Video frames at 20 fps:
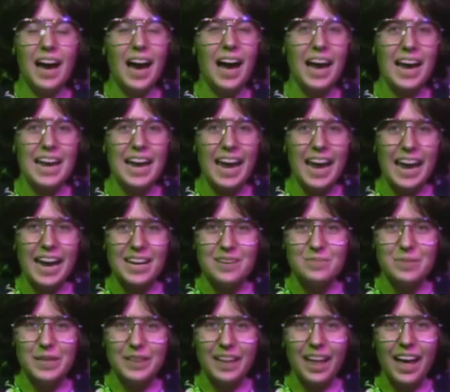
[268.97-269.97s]
I am
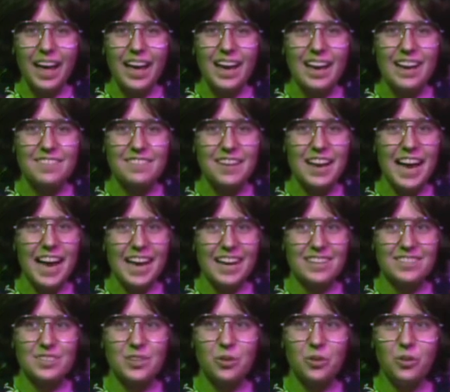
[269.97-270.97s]
alive,
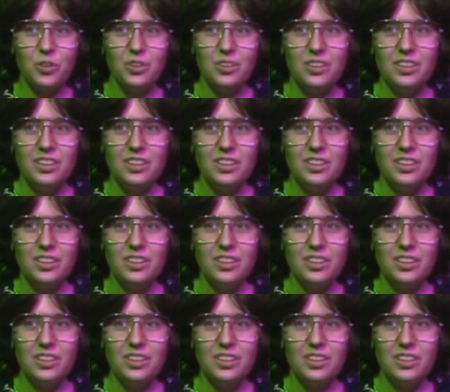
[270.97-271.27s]
asshole.